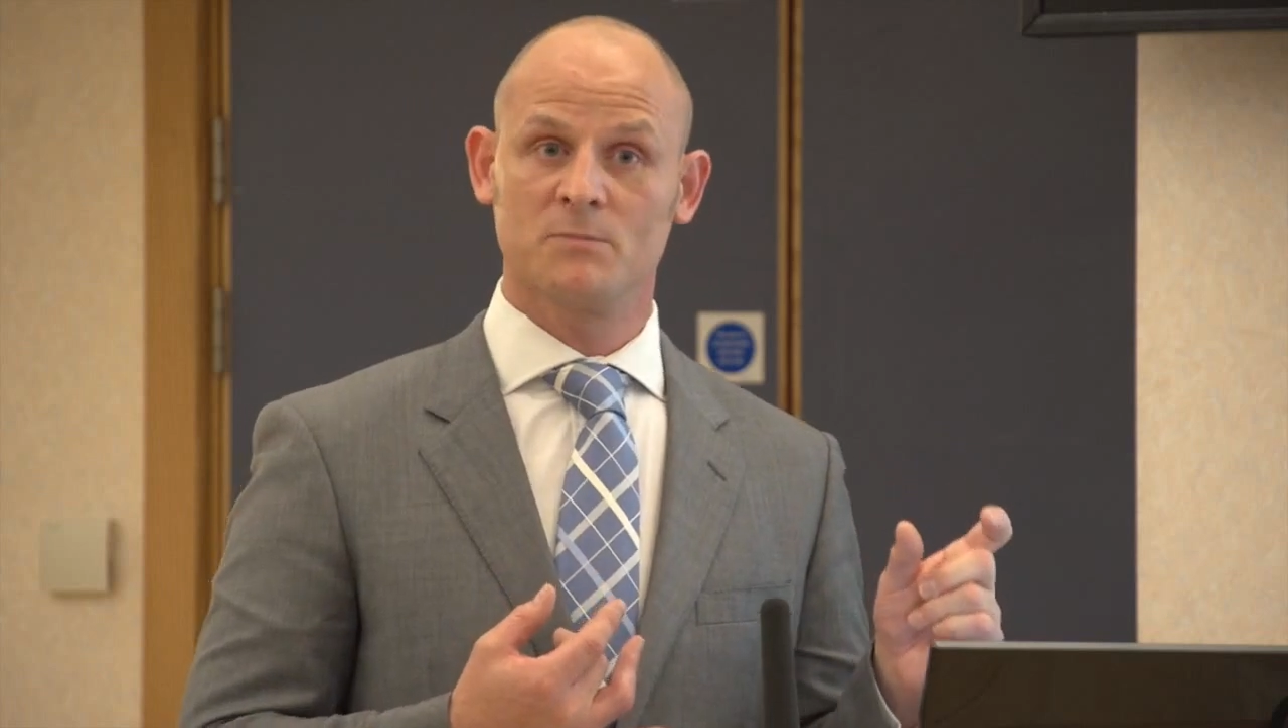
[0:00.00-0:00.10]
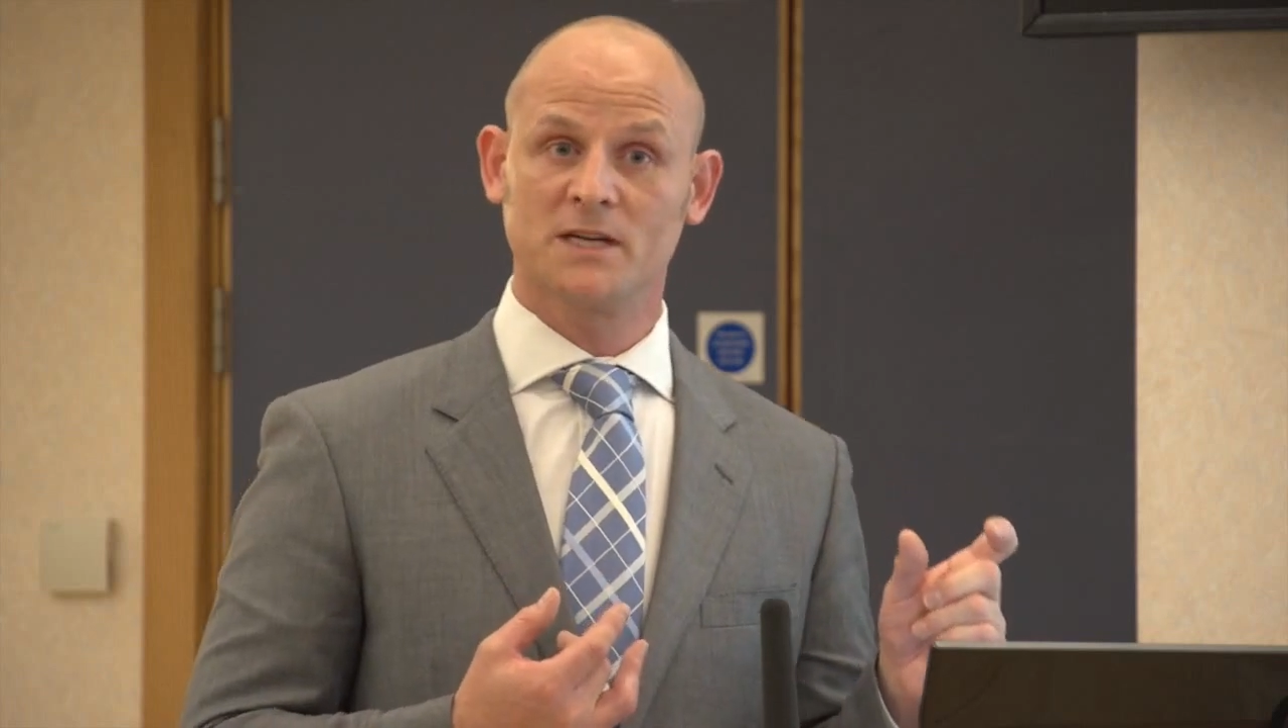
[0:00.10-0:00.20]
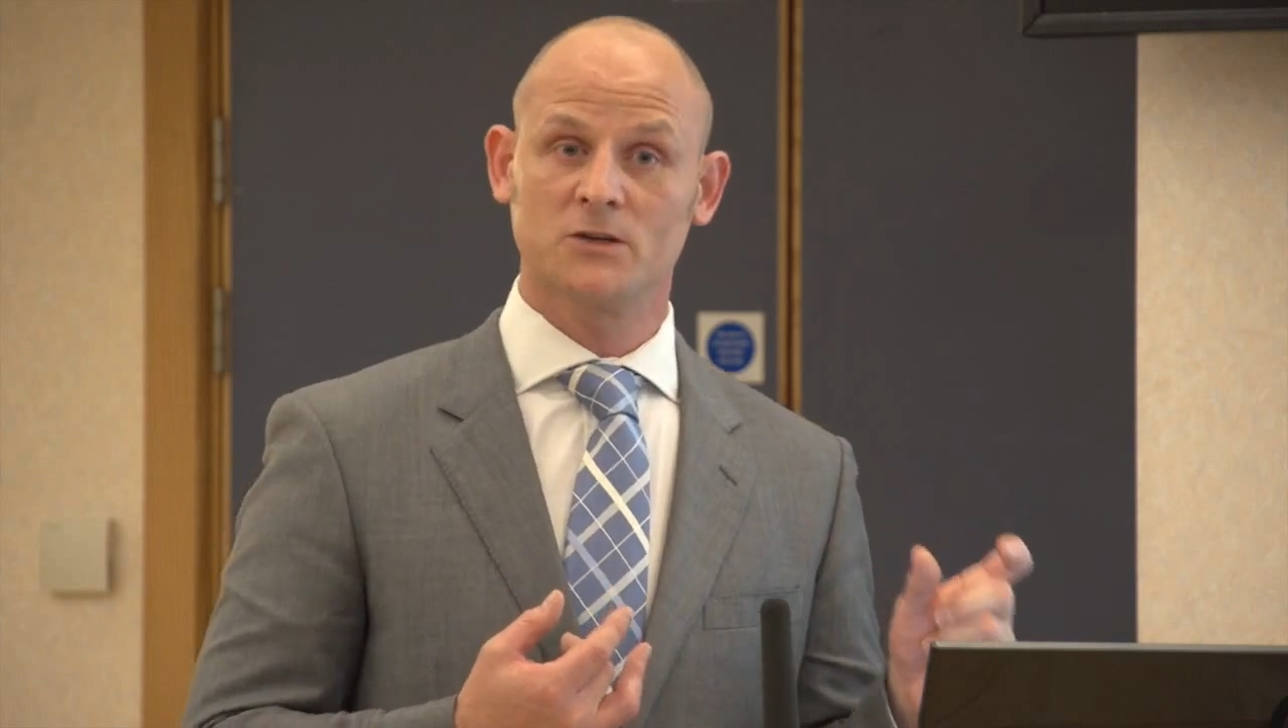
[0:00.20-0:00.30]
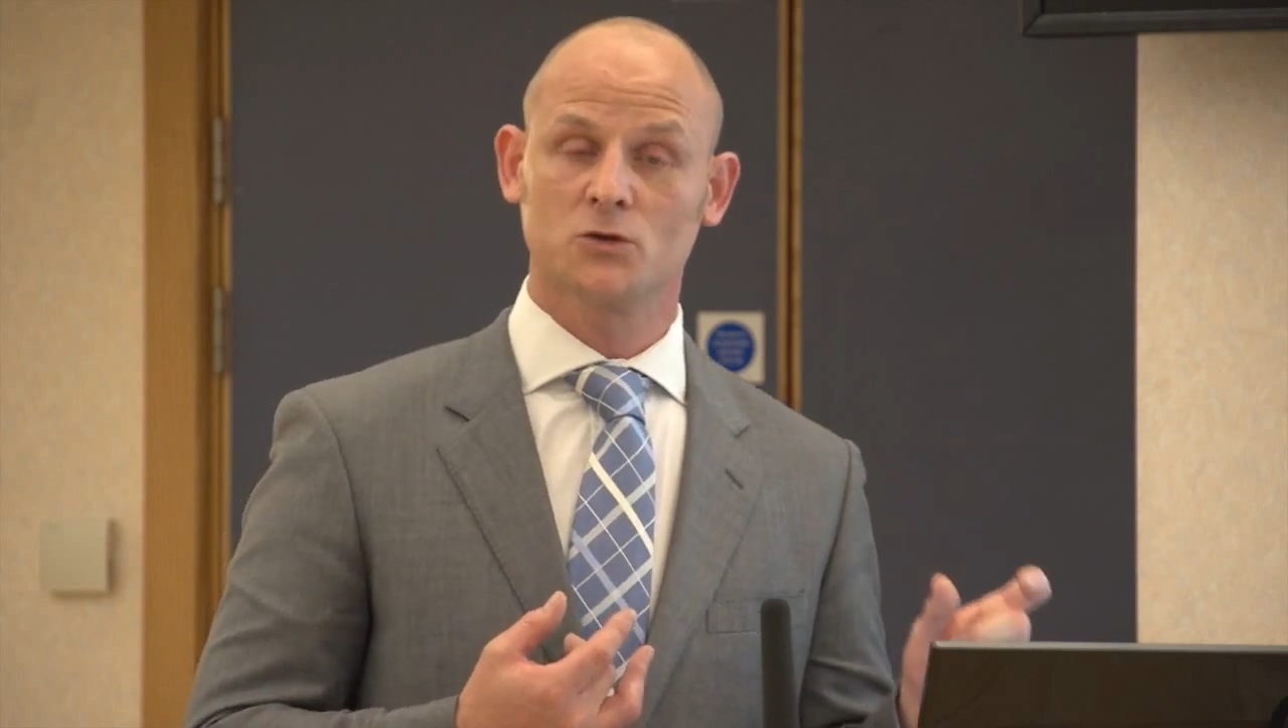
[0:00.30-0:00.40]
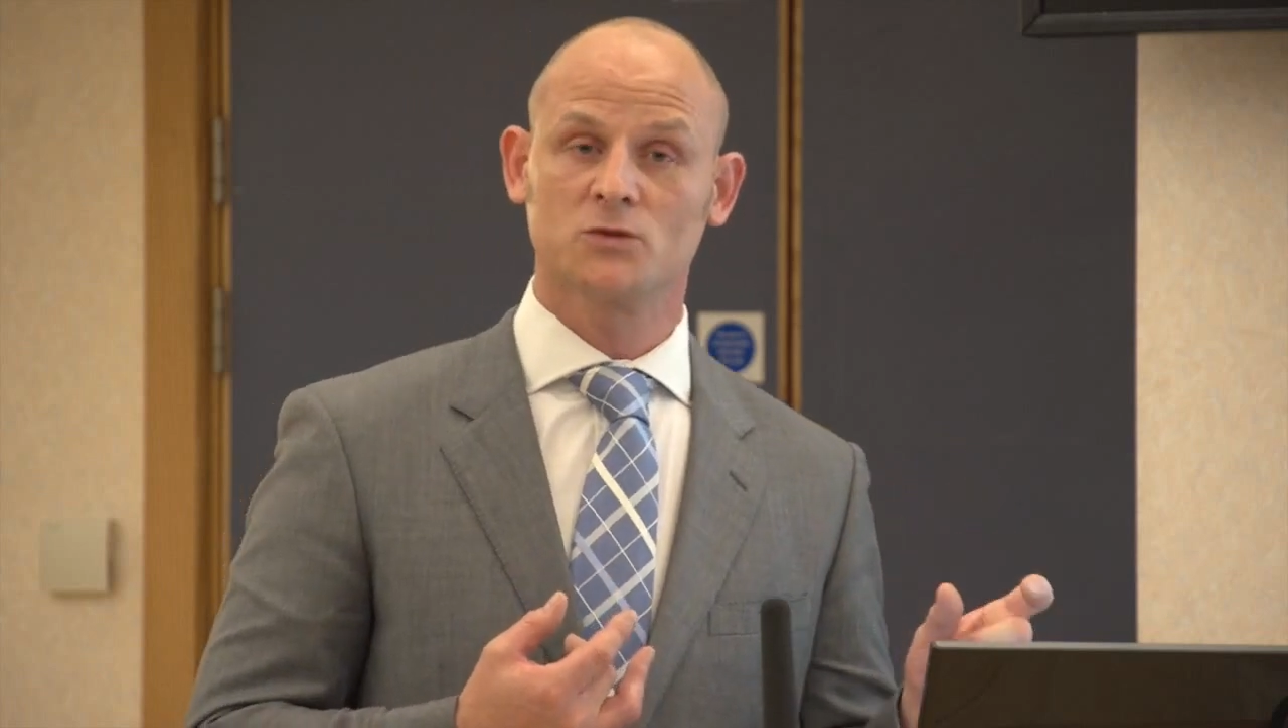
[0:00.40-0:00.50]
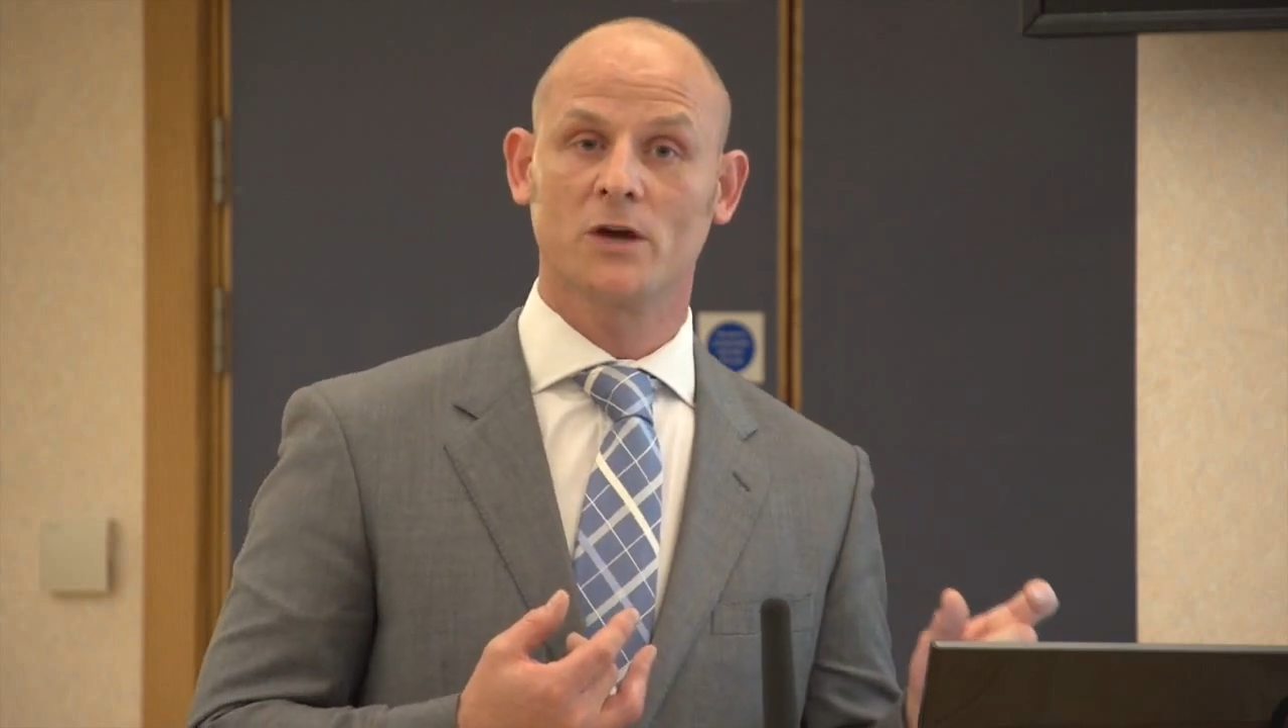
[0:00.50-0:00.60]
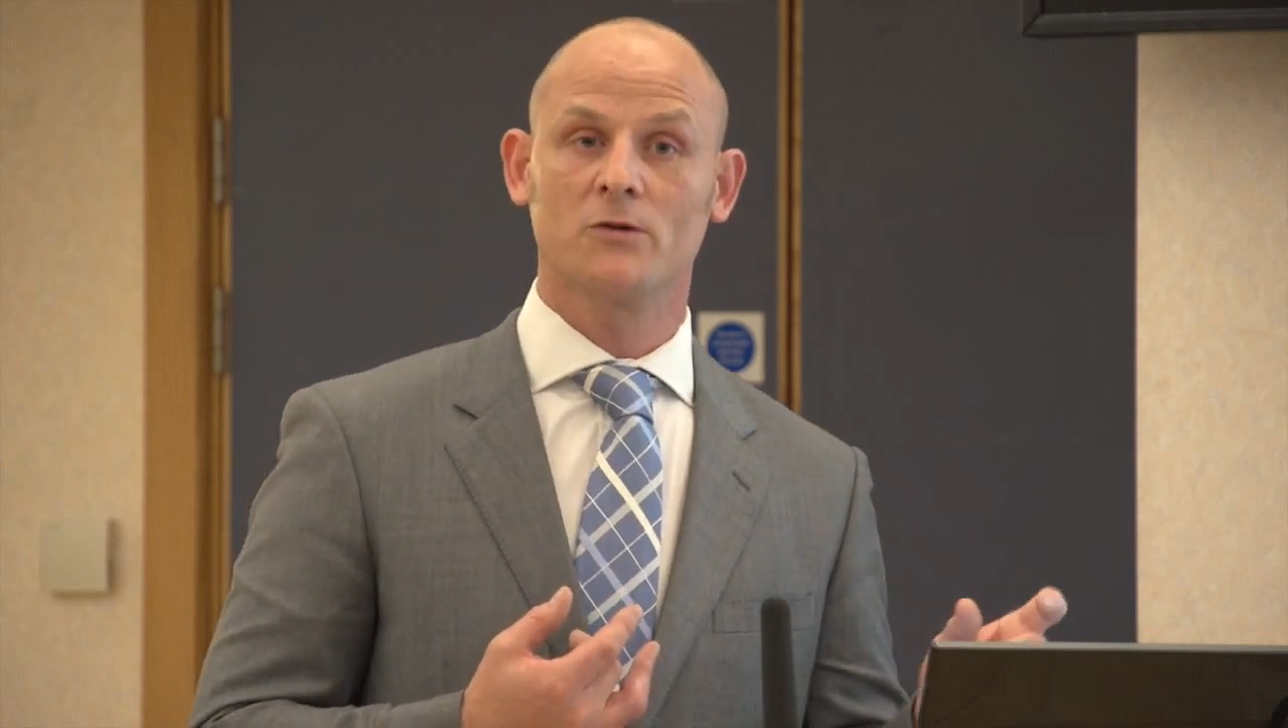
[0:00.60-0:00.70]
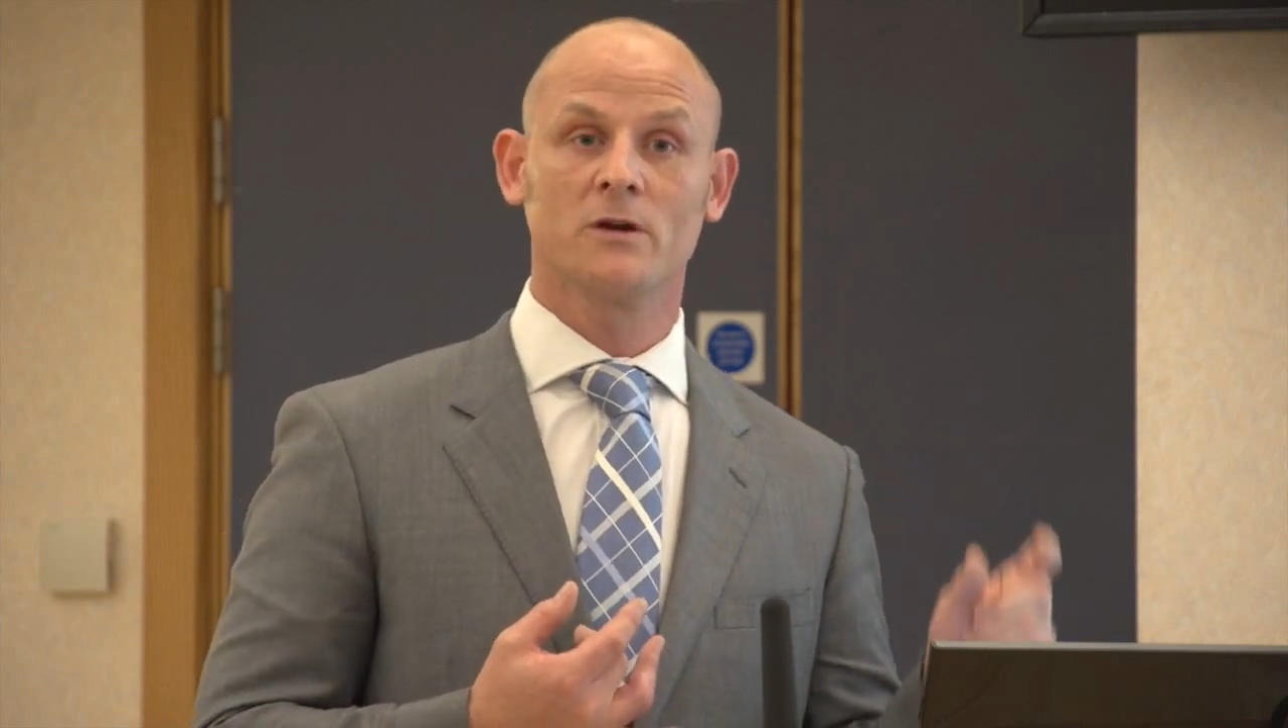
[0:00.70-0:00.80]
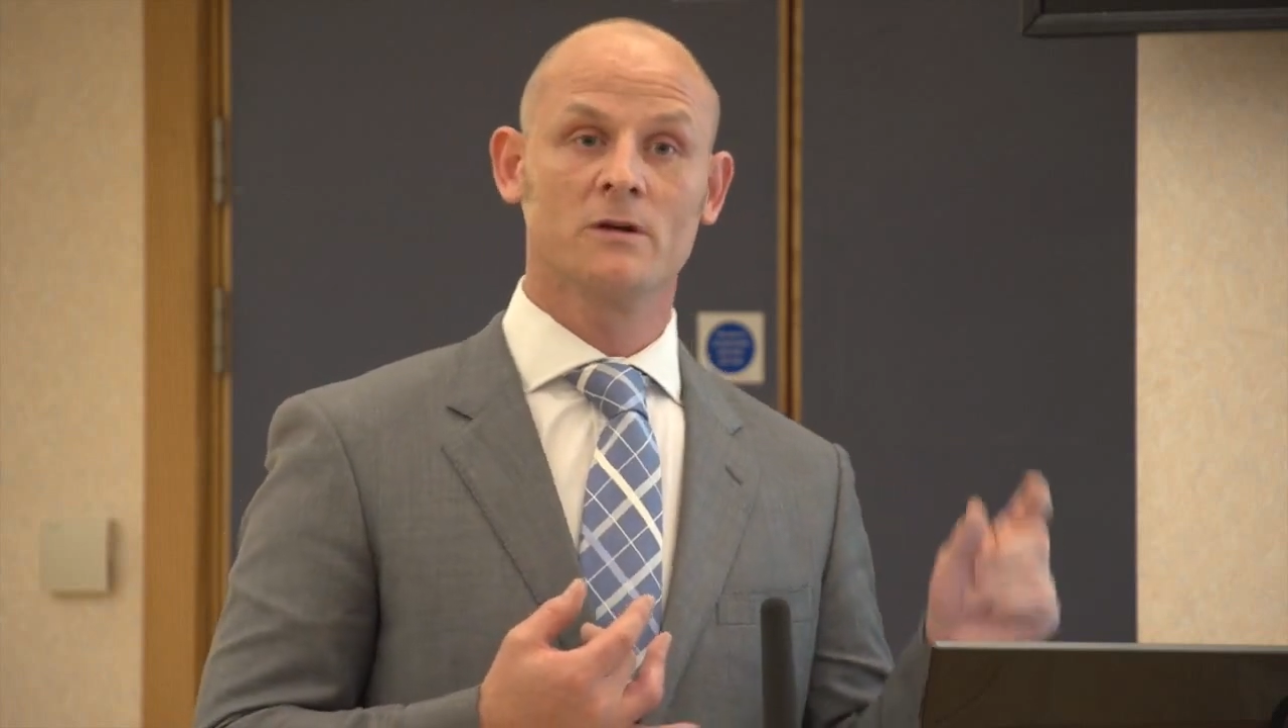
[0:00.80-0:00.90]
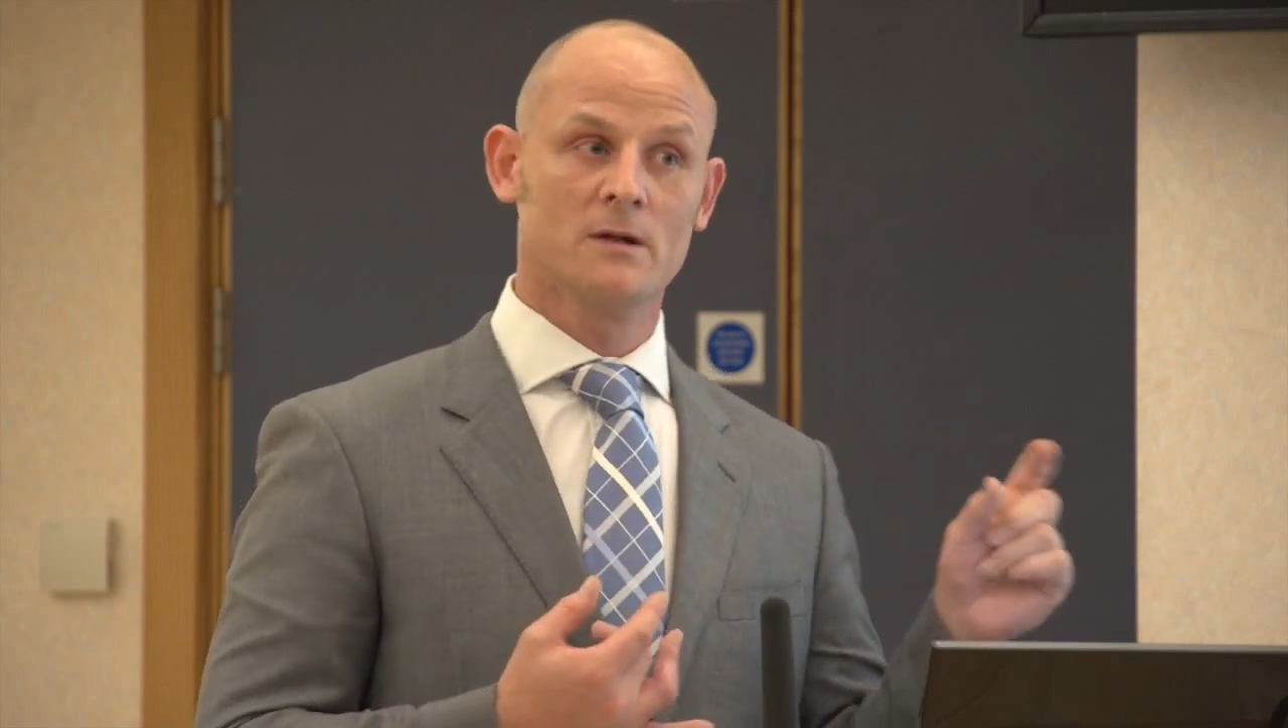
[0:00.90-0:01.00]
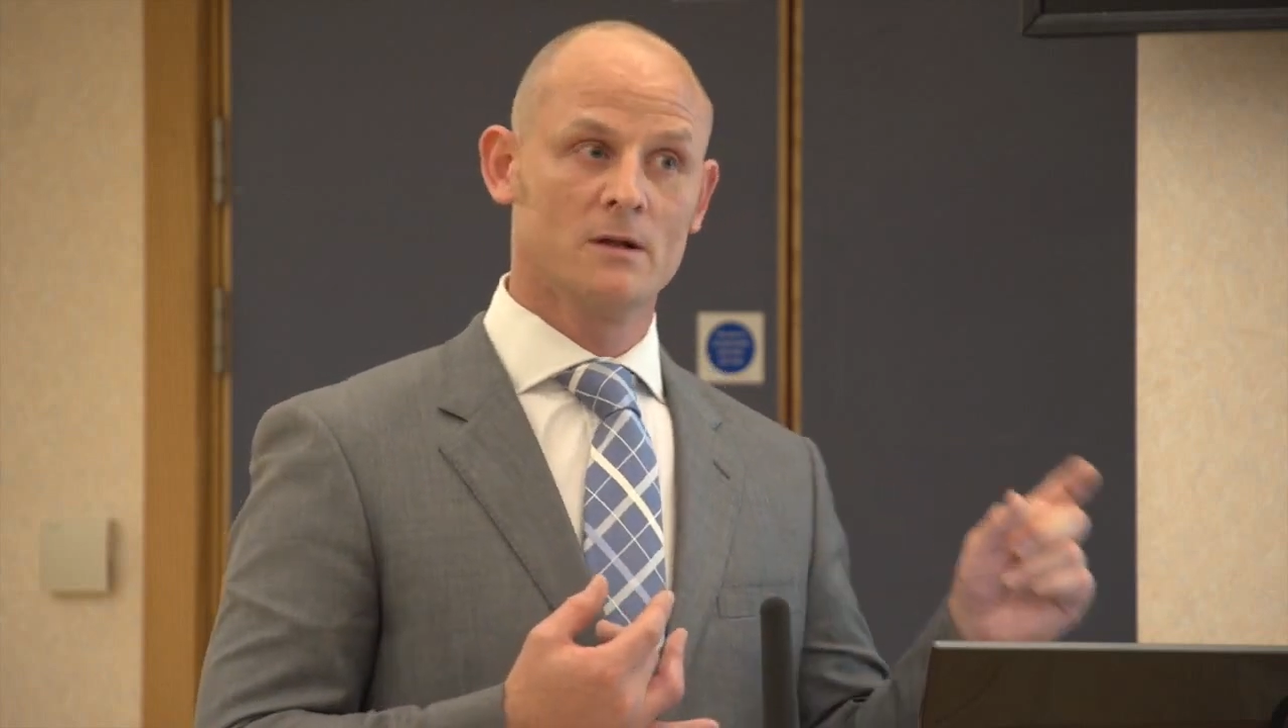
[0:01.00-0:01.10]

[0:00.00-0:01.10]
potential donor